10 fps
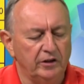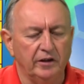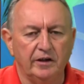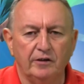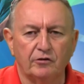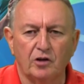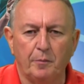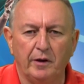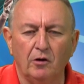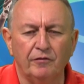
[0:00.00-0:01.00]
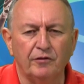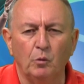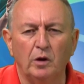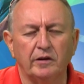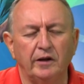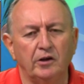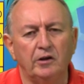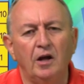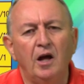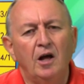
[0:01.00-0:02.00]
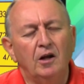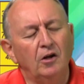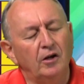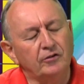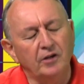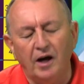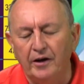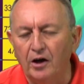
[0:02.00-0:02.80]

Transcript: can get something after what they did last night.